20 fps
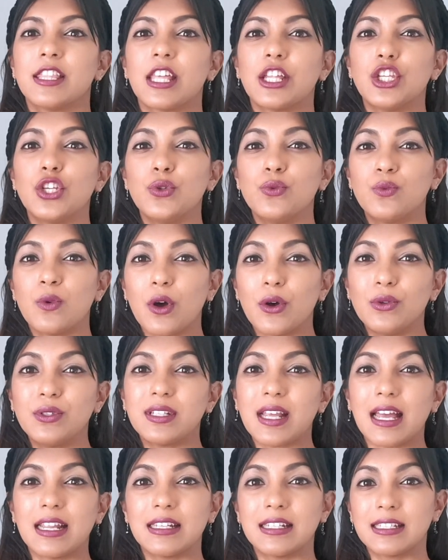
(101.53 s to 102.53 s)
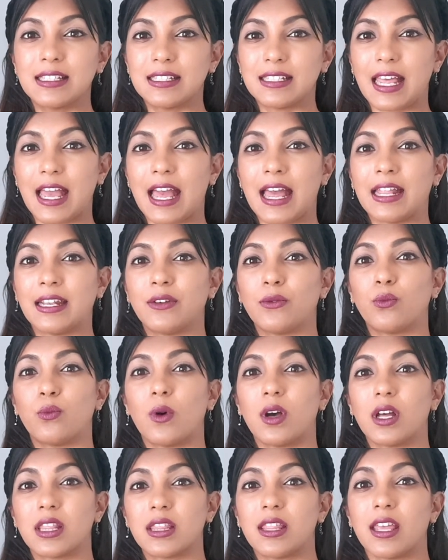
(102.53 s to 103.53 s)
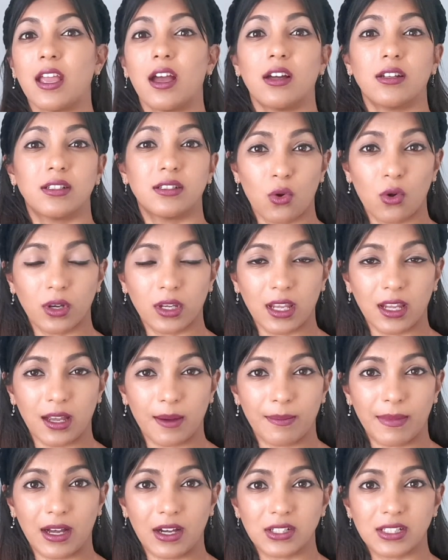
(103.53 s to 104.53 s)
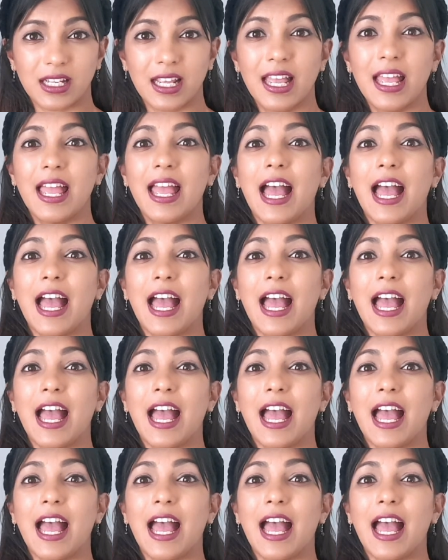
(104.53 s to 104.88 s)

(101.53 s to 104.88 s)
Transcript: then you won't understand what they are talking about